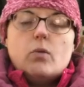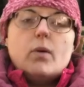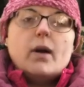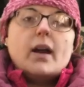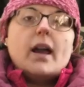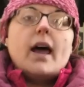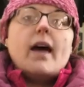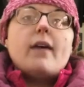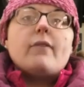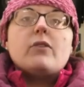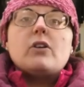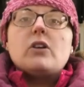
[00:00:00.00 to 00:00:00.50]

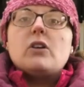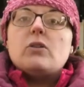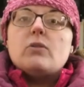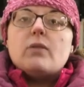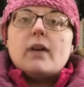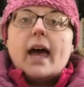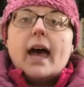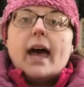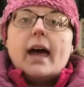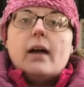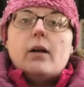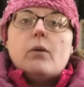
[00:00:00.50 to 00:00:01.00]
whatever you
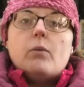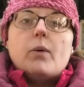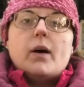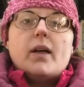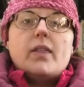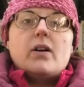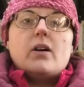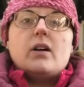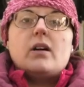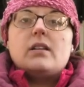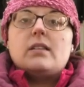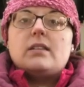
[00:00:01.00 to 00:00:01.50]
get,
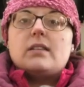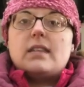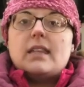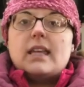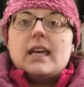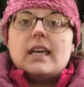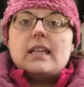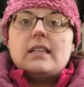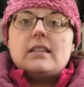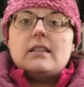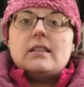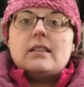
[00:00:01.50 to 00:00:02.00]
whether it's
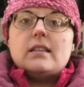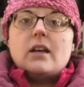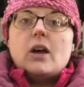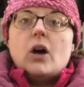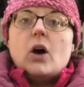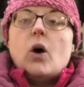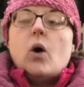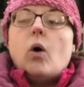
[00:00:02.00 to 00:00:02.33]
this